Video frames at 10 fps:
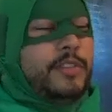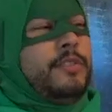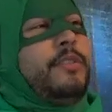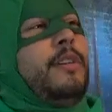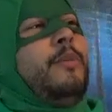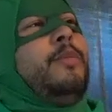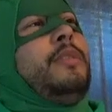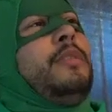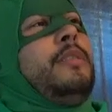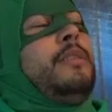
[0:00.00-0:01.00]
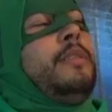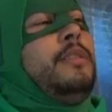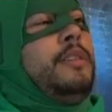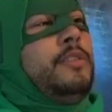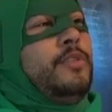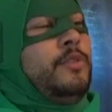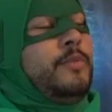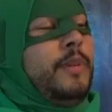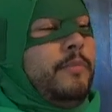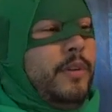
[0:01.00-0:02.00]
She'll
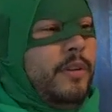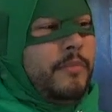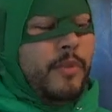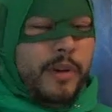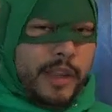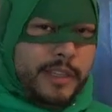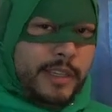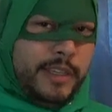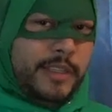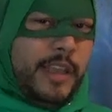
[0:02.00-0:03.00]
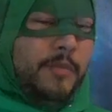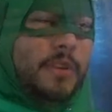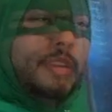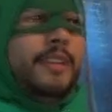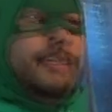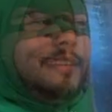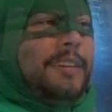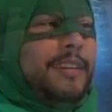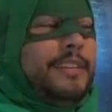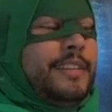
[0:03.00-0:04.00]
spitball more ideas at me.
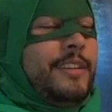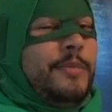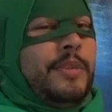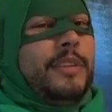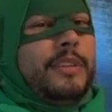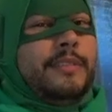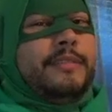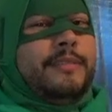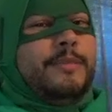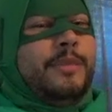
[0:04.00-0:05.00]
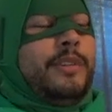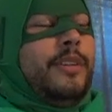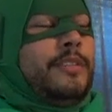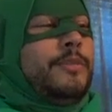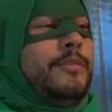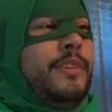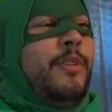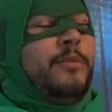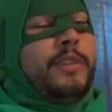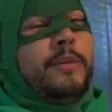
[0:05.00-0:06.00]
It's gonna be pretty awesome. We
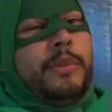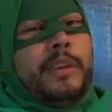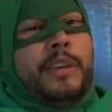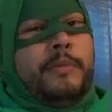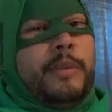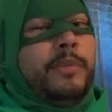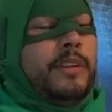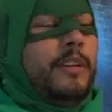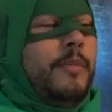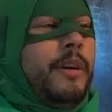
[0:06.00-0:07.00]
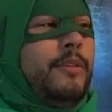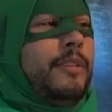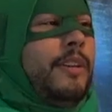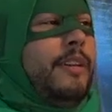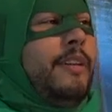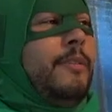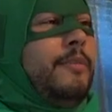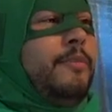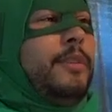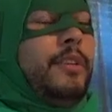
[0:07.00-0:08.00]
hope that we can get people to come out.
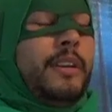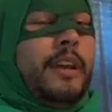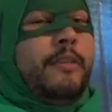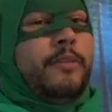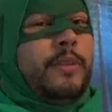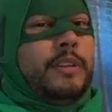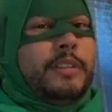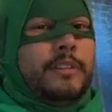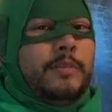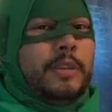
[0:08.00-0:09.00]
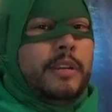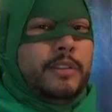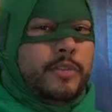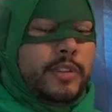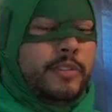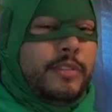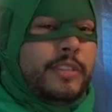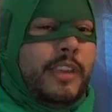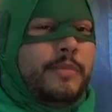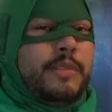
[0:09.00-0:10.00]
If you're looking out for us, it'd be
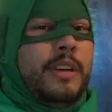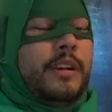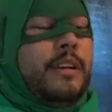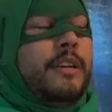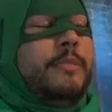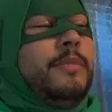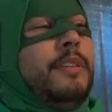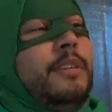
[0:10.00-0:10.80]
trickstersescapes.com.